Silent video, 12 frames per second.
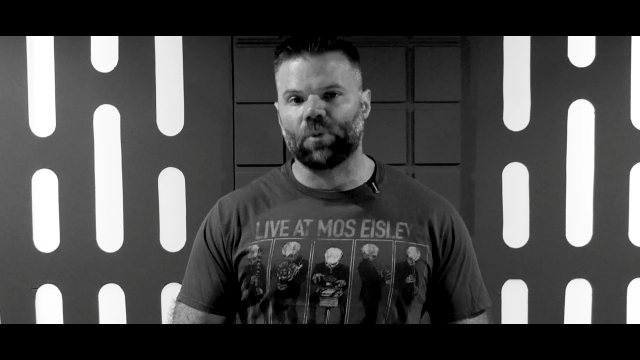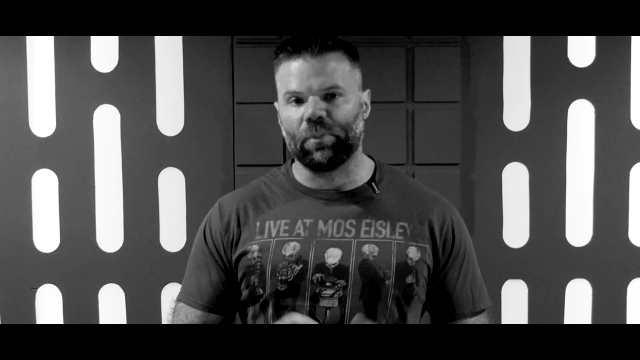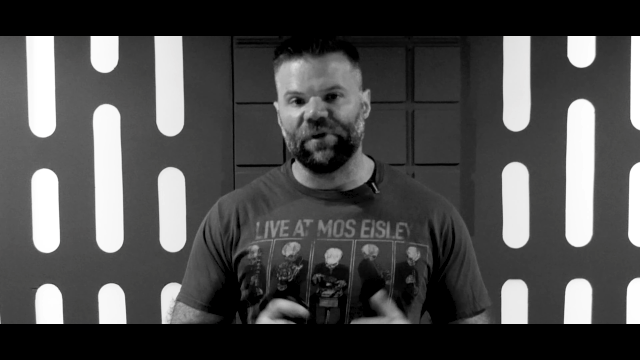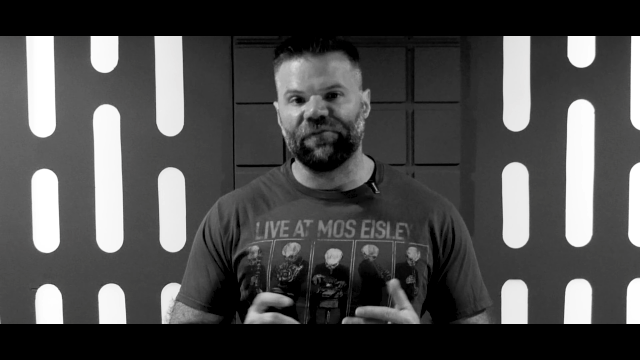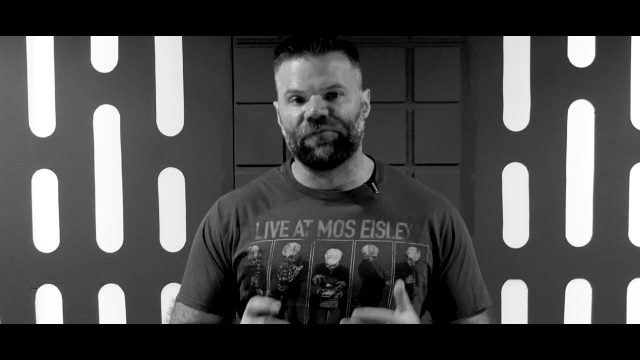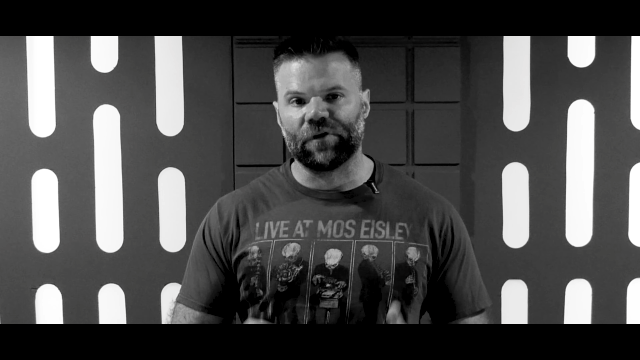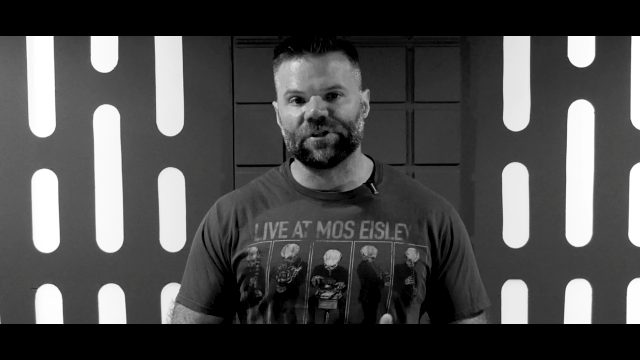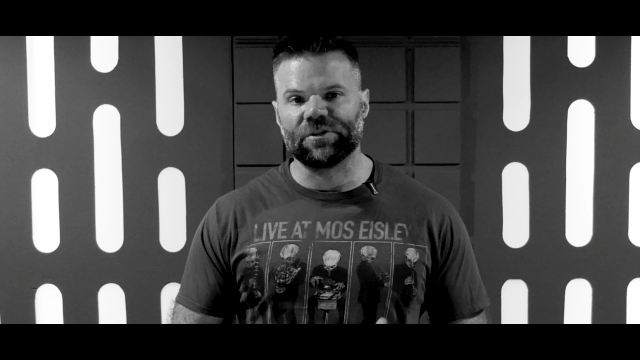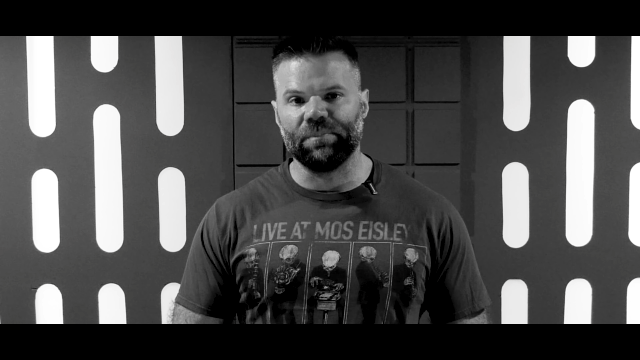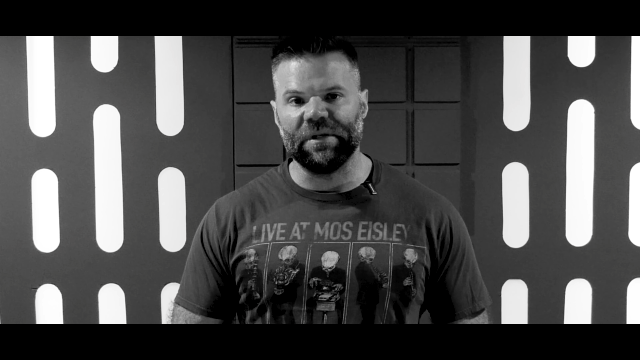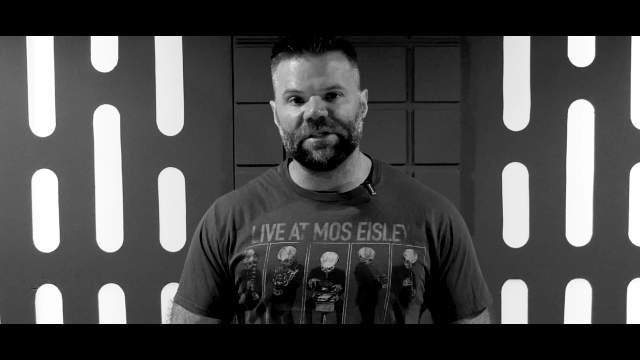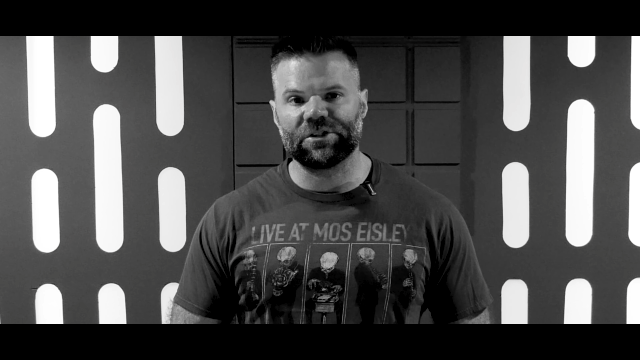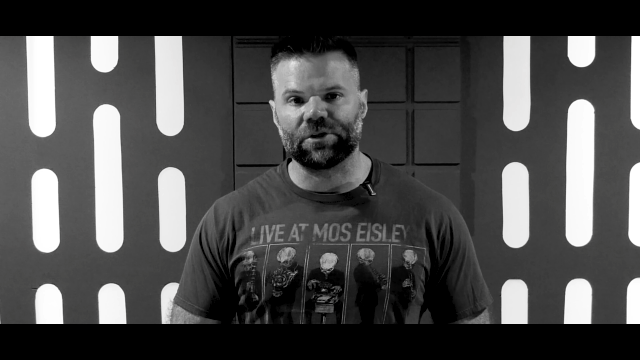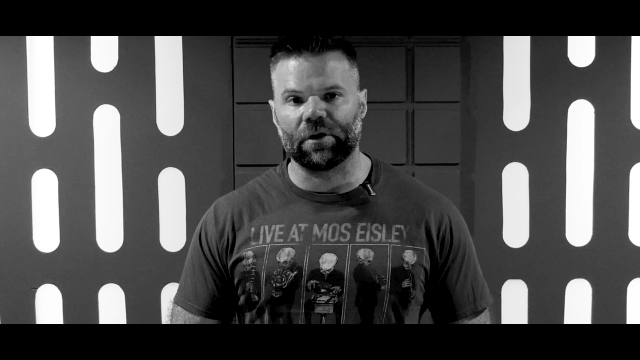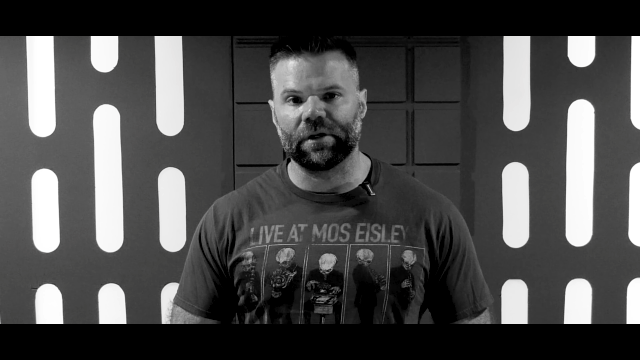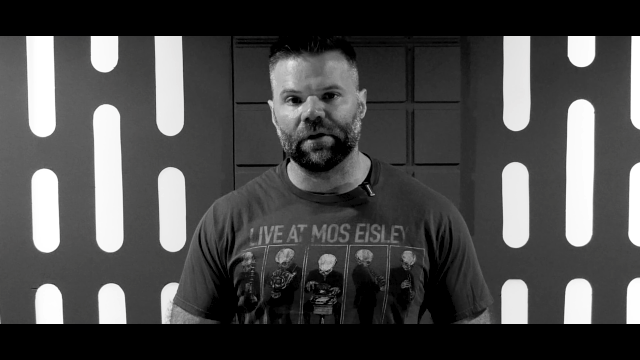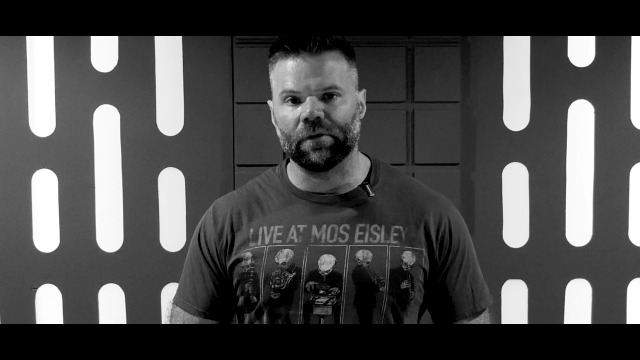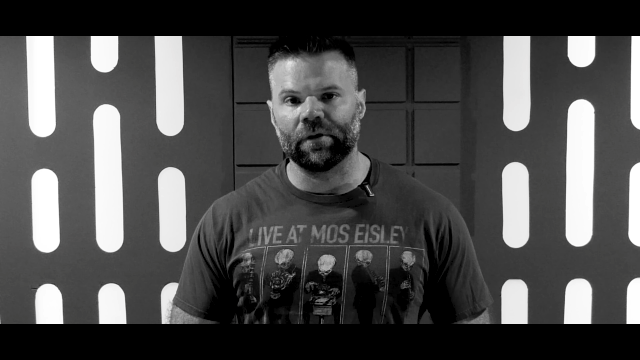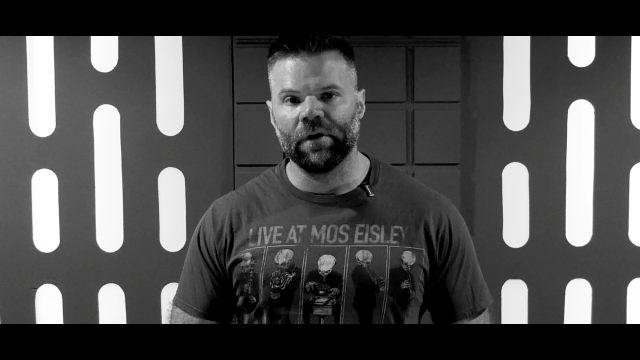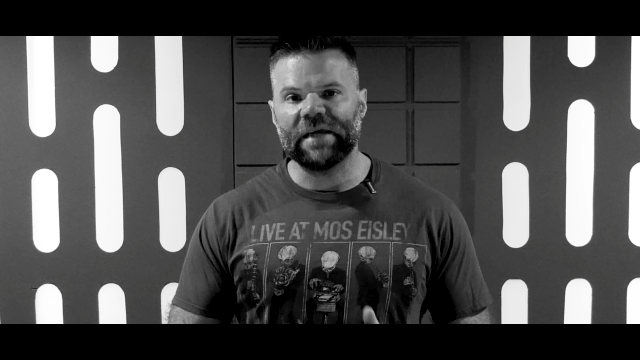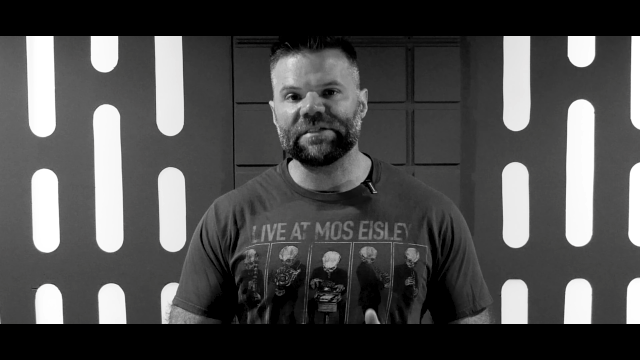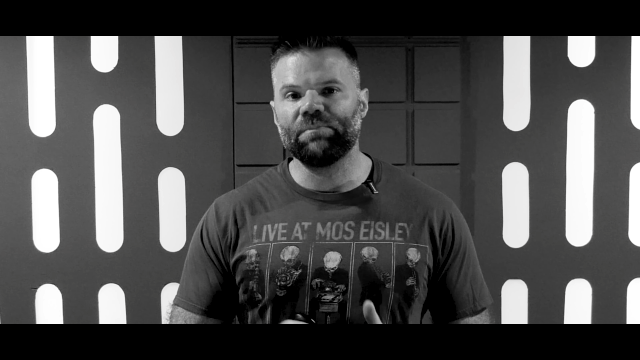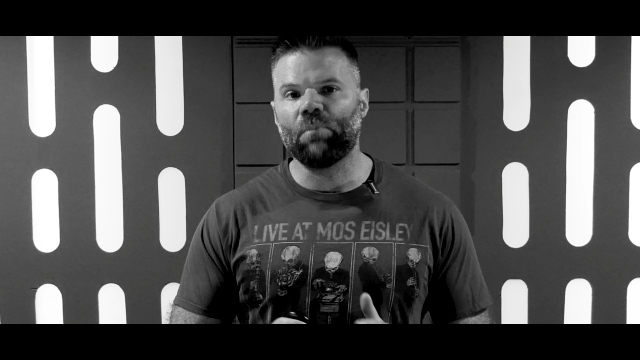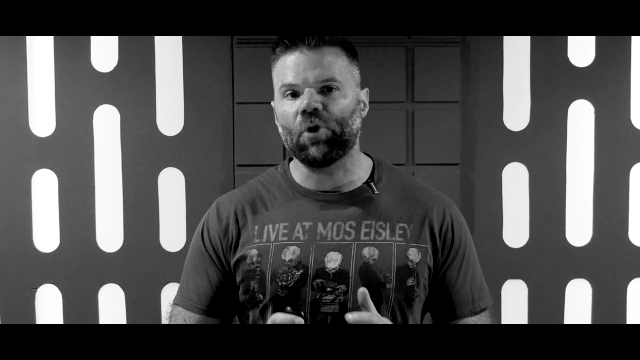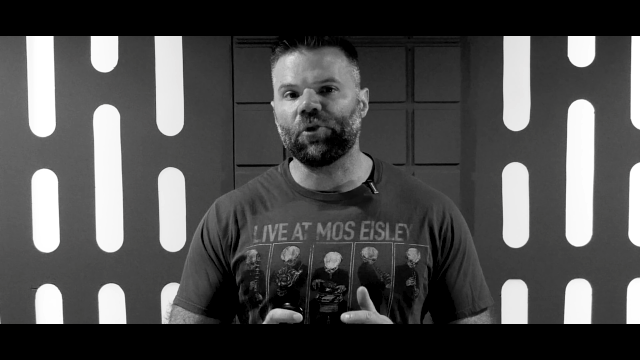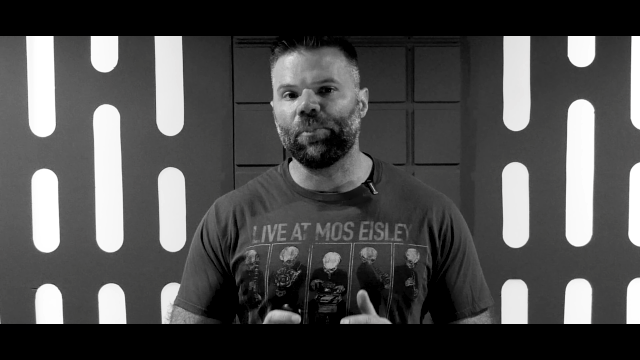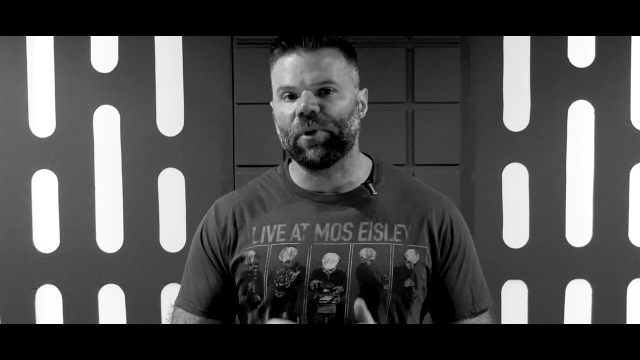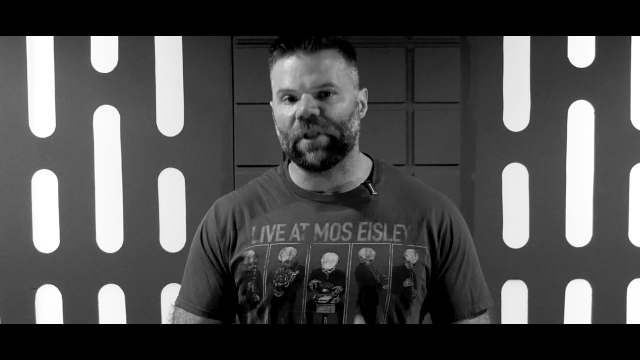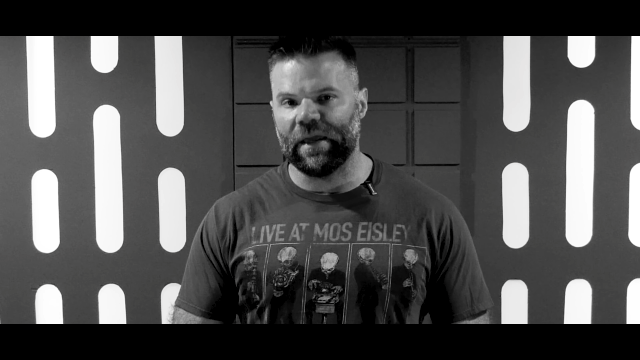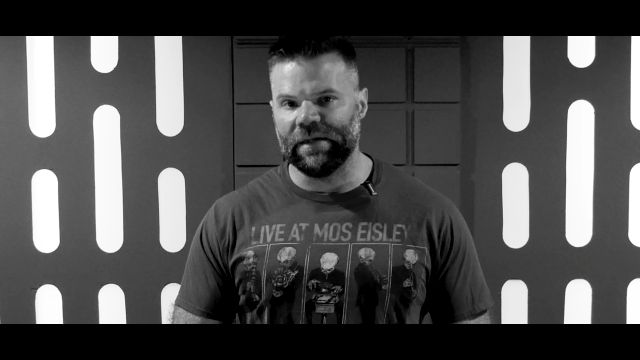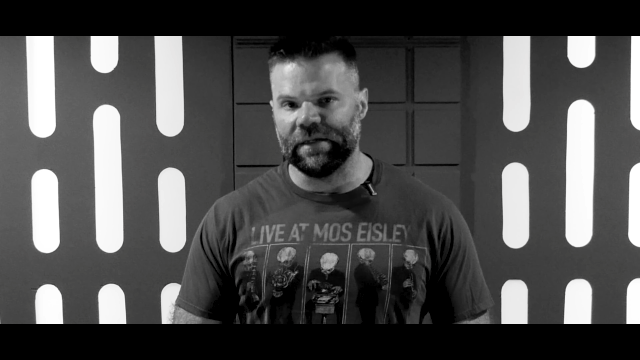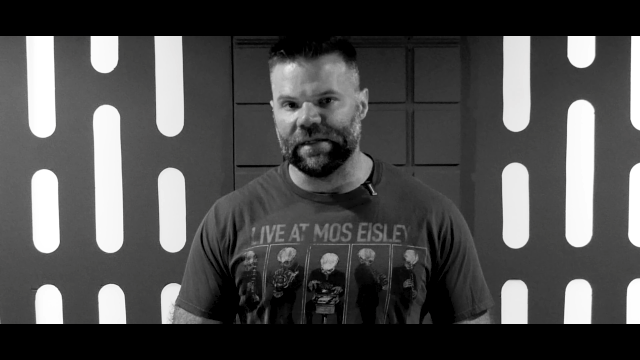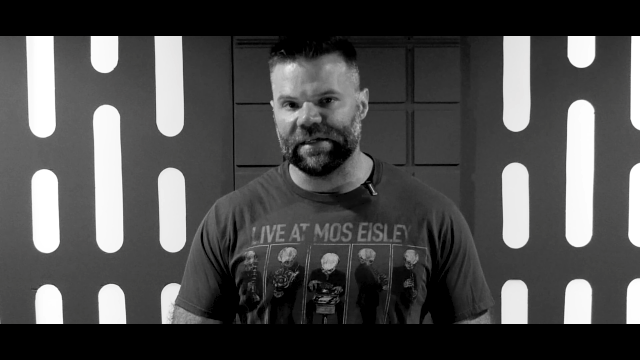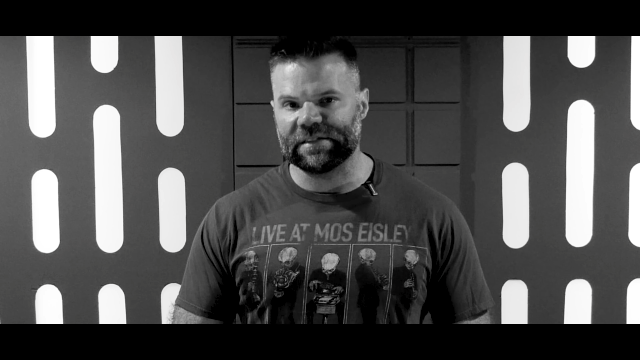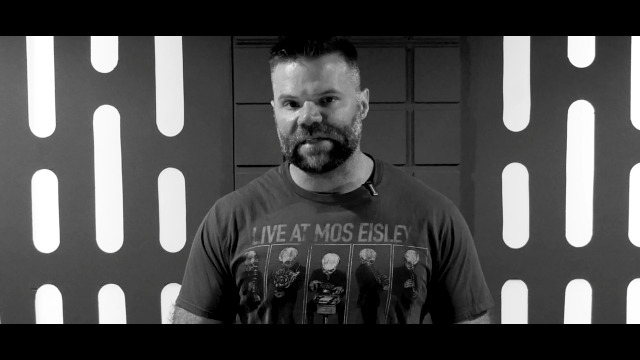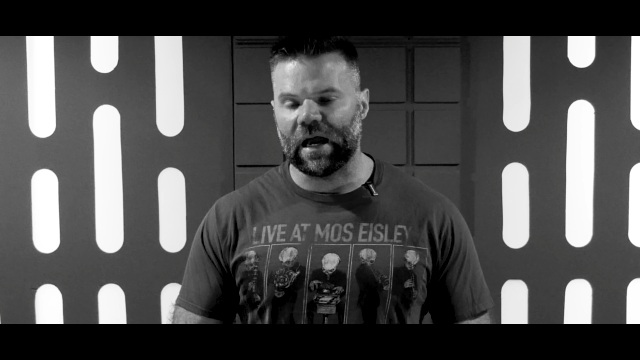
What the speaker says: where we first meet Starkiller, has multiple endings.